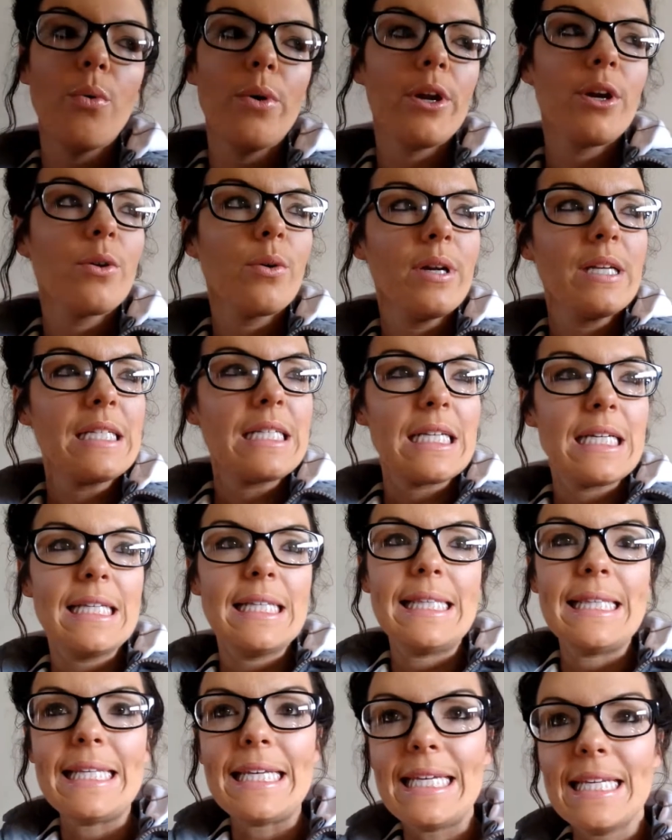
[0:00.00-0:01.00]
We are going to
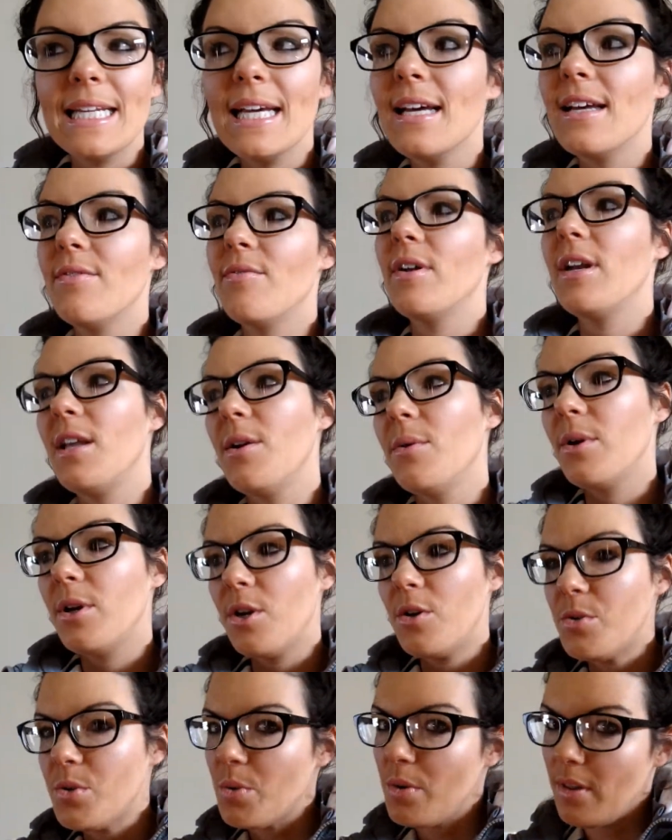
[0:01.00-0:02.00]
Galena, if anyone
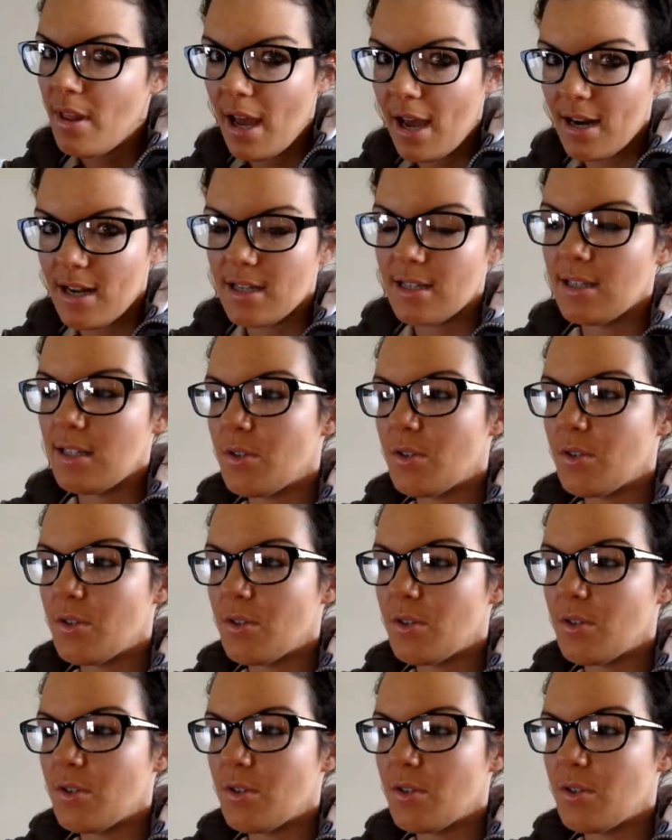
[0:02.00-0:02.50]
knows where that is.